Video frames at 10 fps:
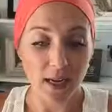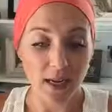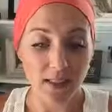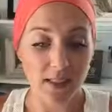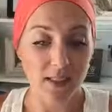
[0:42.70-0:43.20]

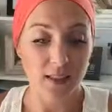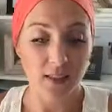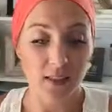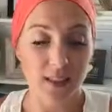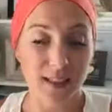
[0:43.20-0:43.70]
it
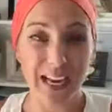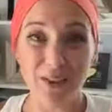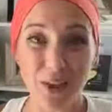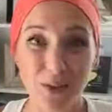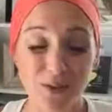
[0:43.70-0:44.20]

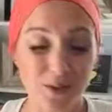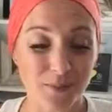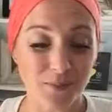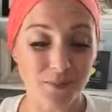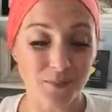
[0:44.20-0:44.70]
downloads,
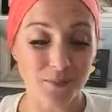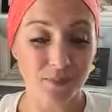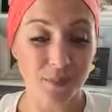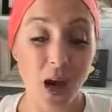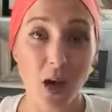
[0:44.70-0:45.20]

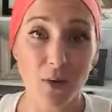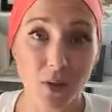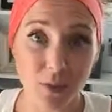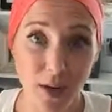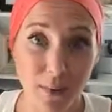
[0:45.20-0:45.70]
I
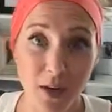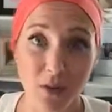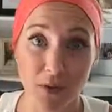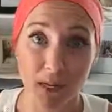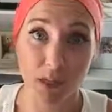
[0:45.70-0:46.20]
always recommend
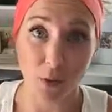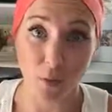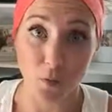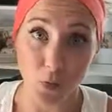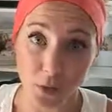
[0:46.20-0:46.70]
creating a little
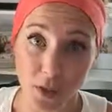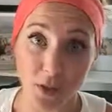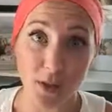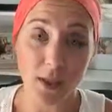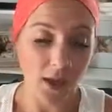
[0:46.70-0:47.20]

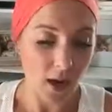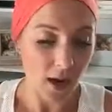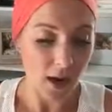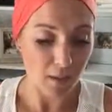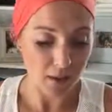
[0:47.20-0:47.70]
folder.
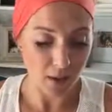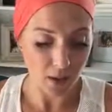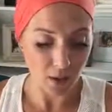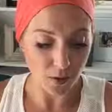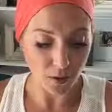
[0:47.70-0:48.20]

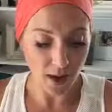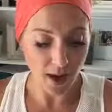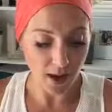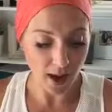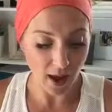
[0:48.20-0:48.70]
So
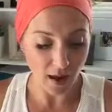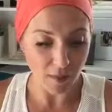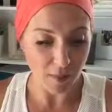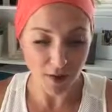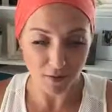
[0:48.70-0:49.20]
I
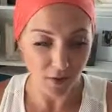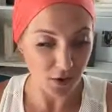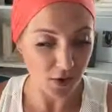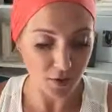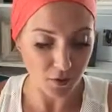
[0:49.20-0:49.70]
have my
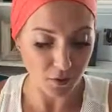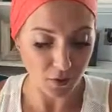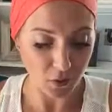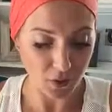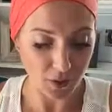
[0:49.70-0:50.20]
very own
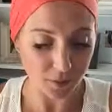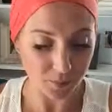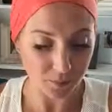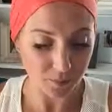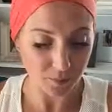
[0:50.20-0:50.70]

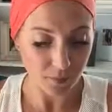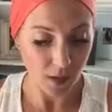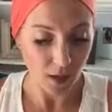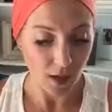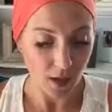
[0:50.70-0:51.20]
folder,
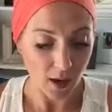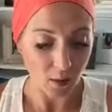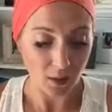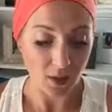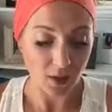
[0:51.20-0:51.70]

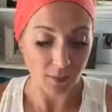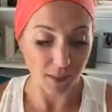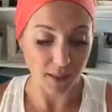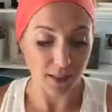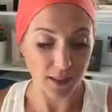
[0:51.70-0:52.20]
which
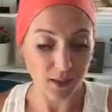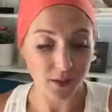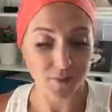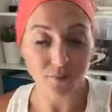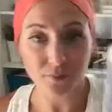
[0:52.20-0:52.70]
makes sense